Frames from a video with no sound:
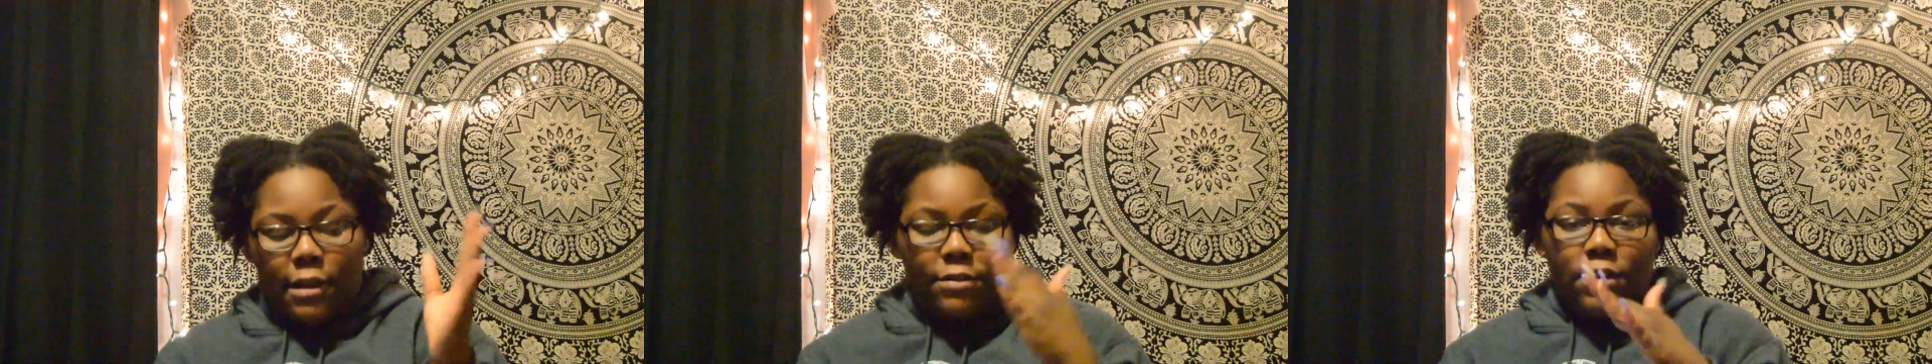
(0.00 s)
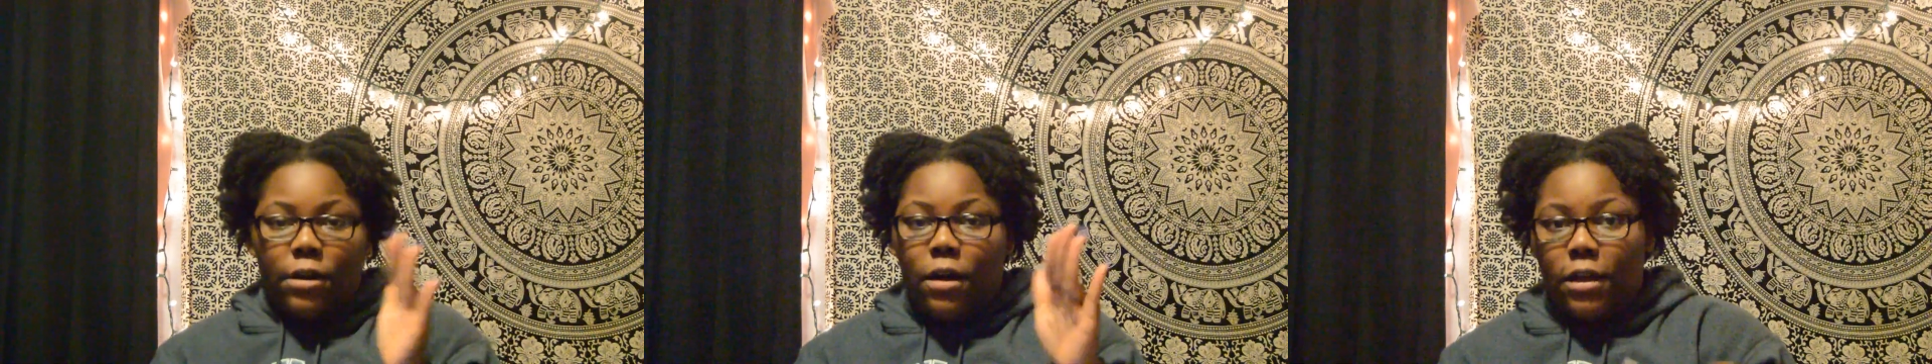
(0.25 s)

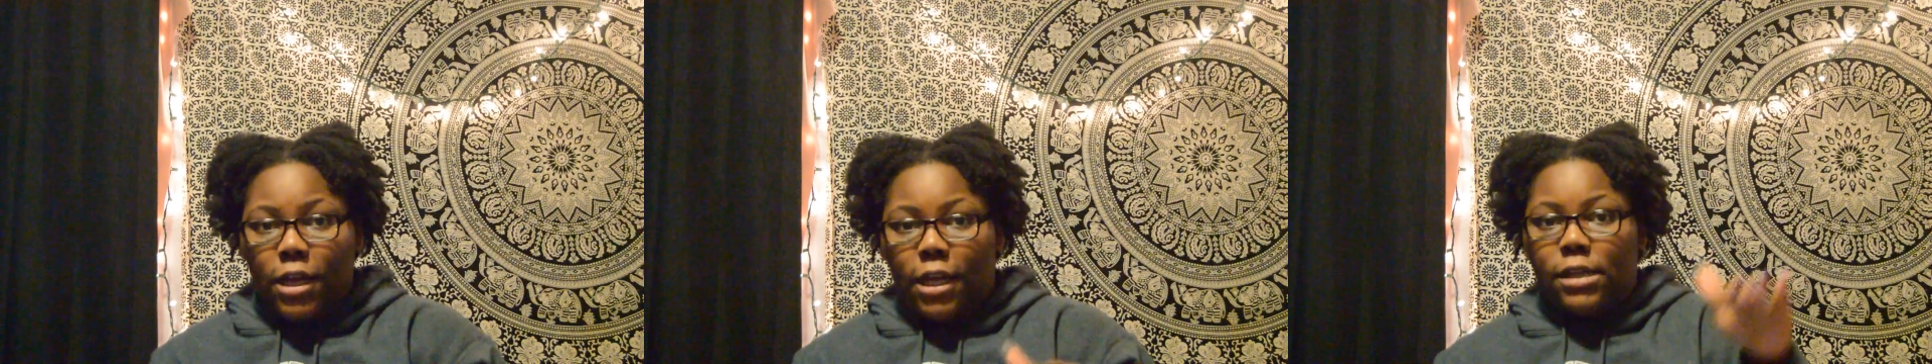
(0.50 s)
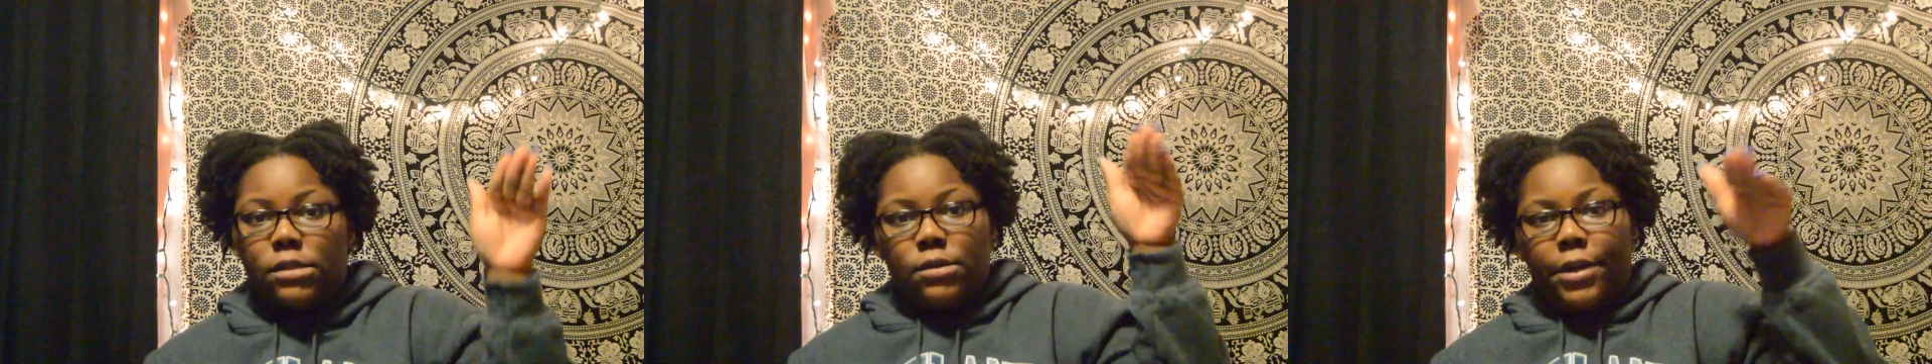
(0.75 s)
either all
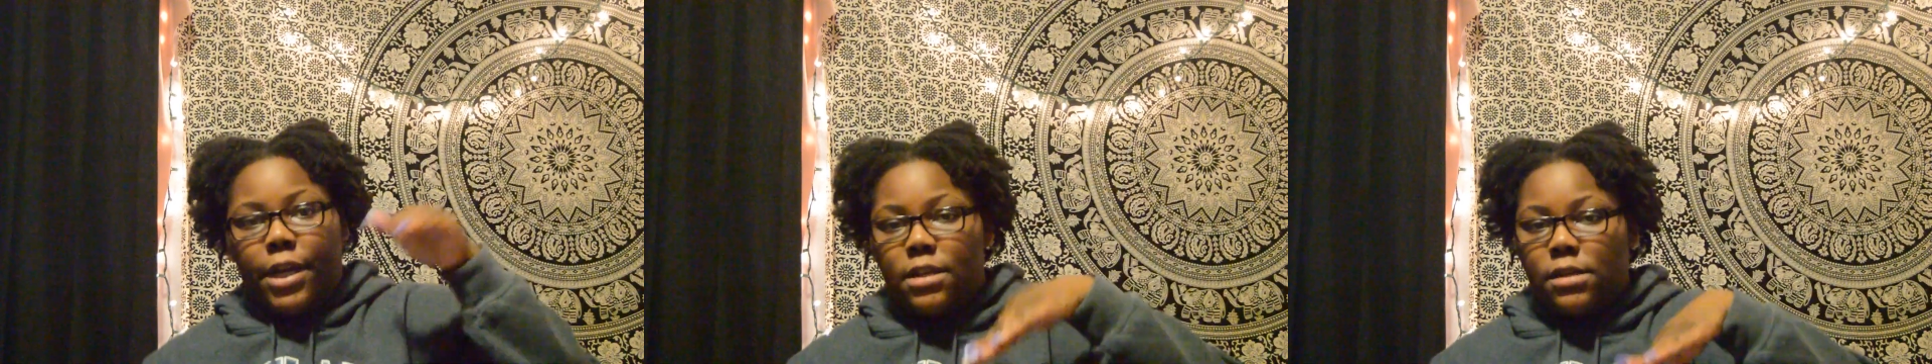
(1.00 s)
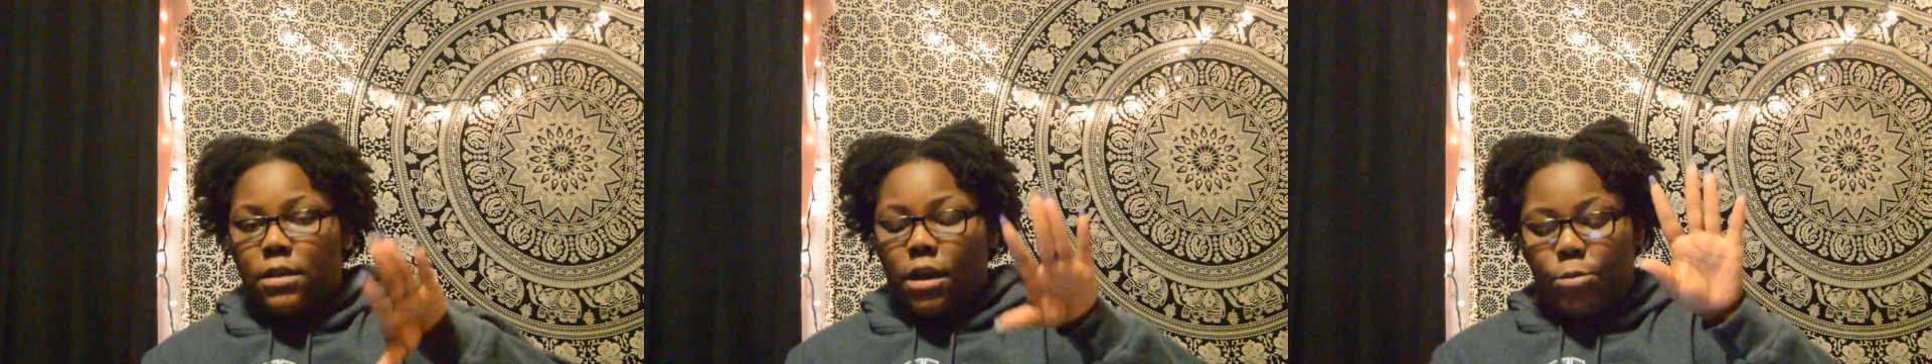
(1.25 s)
A's or
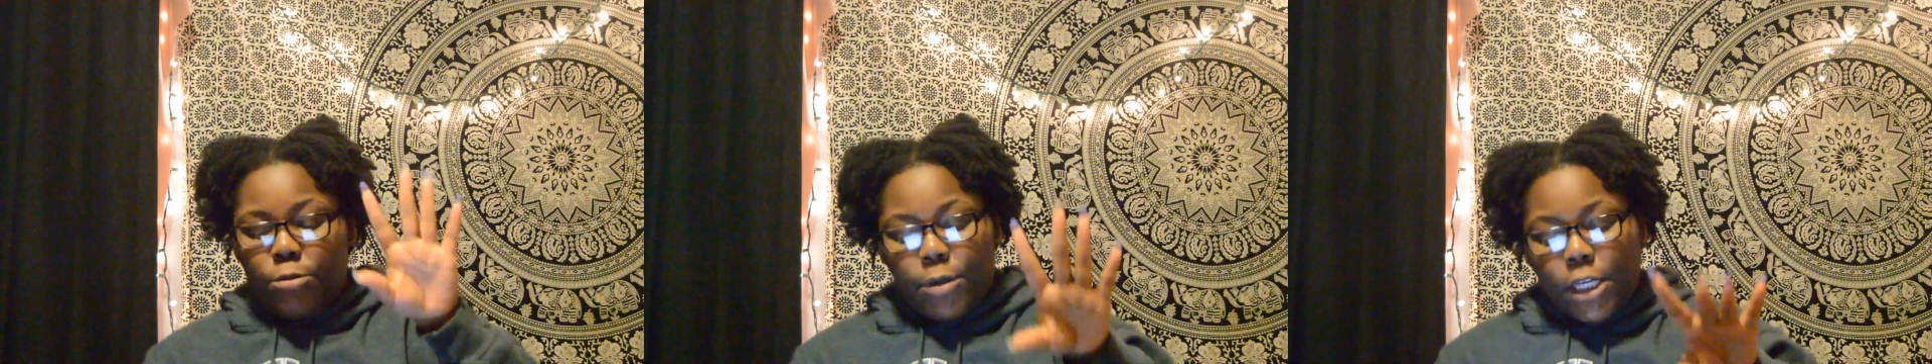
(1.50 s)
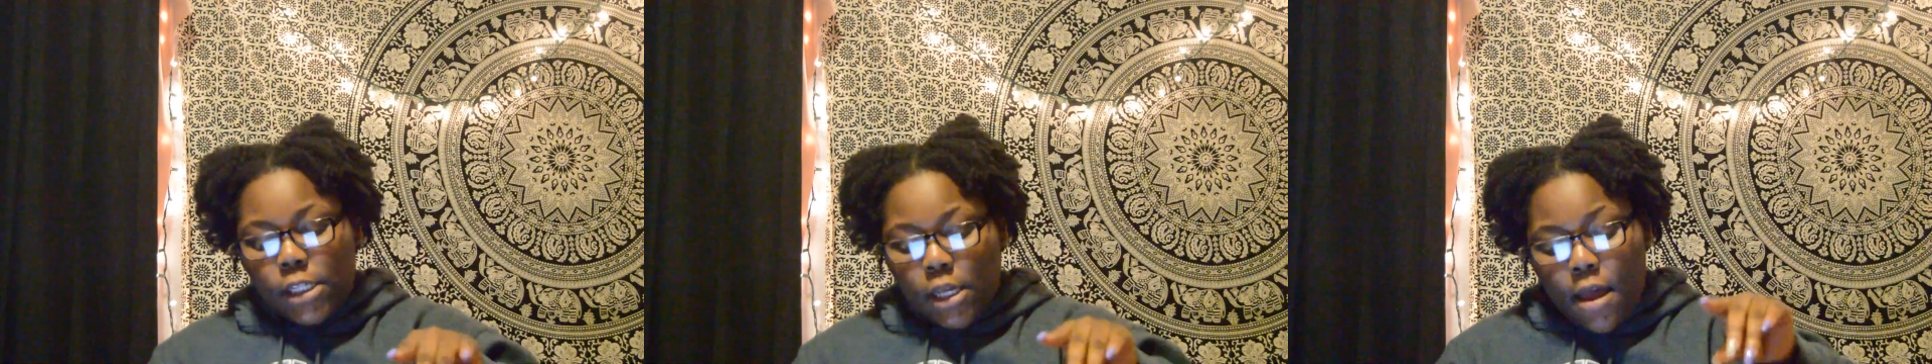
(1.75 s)
A's and a couple of
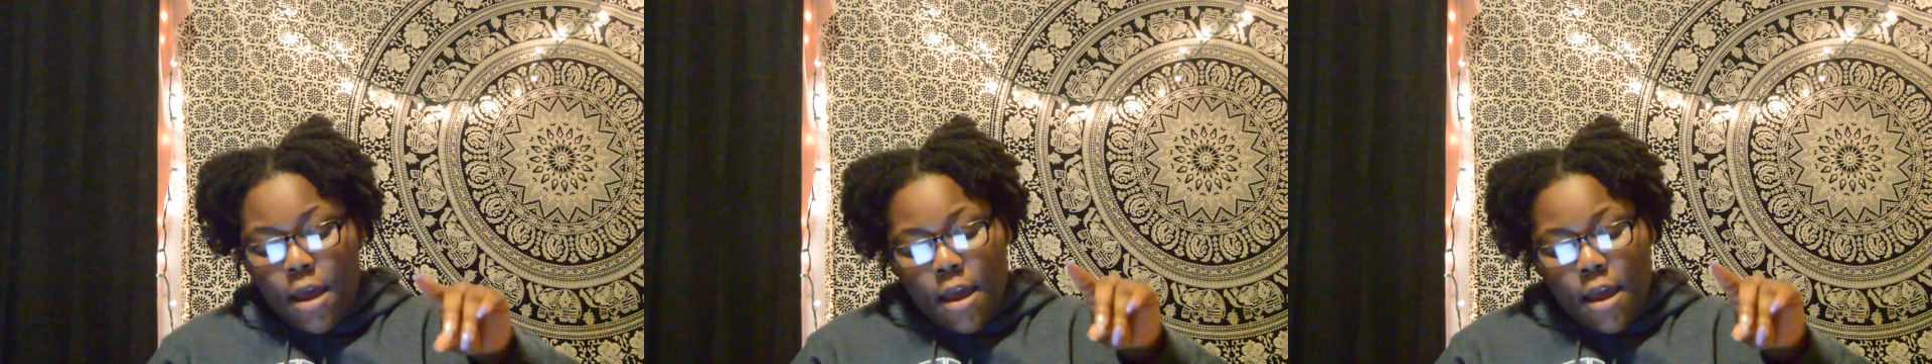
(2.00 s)
B's.